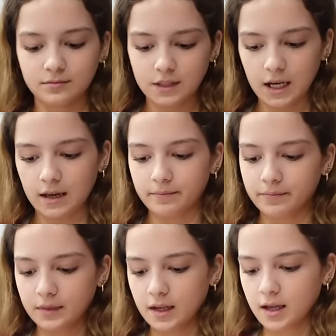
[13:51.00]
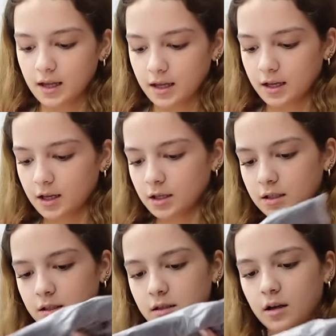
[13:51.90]
Okay,
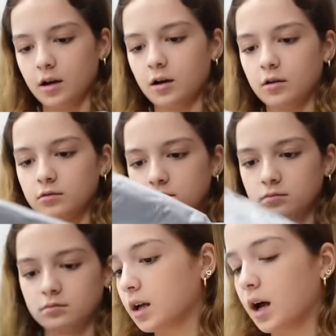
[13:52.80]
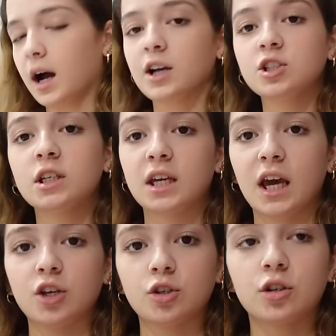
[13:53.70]
so I actually
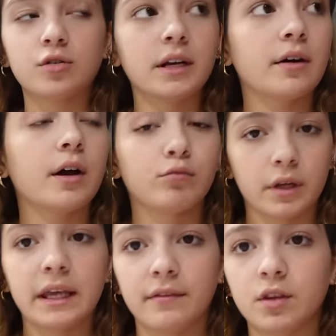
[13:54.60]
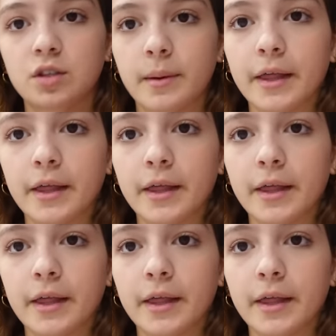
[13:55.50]
can't show this right now. I really have to use the